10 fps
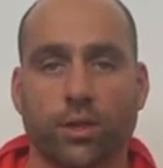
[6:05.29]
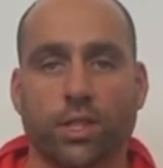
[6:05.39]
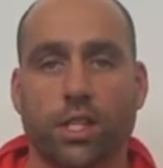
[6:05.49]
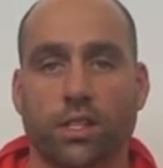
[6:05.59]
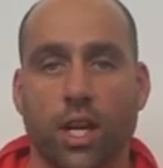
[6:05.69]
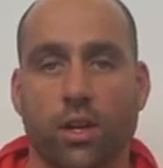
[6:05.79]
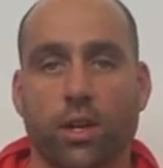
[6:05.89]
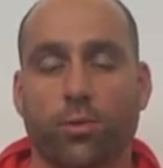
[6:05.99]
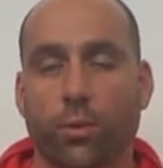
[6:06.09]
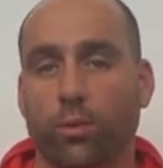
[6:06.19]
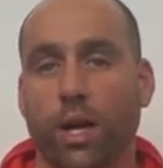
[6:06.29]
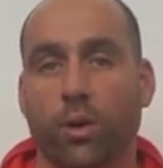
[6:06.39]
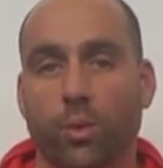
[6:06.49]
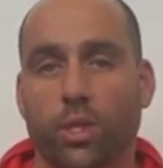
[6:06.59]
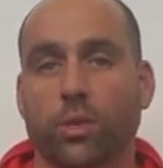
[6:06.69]
Thursday-Saturday
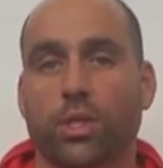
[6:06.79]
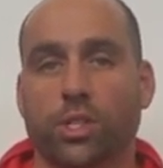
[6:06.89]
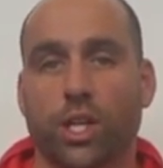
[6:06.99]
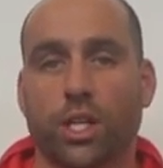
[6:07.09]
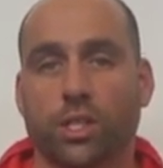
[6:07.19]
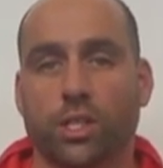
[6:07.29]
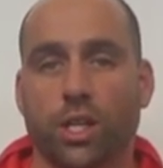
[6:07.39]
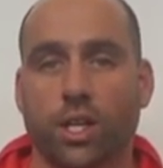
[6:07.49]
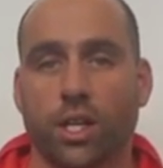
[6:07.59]
format where you can change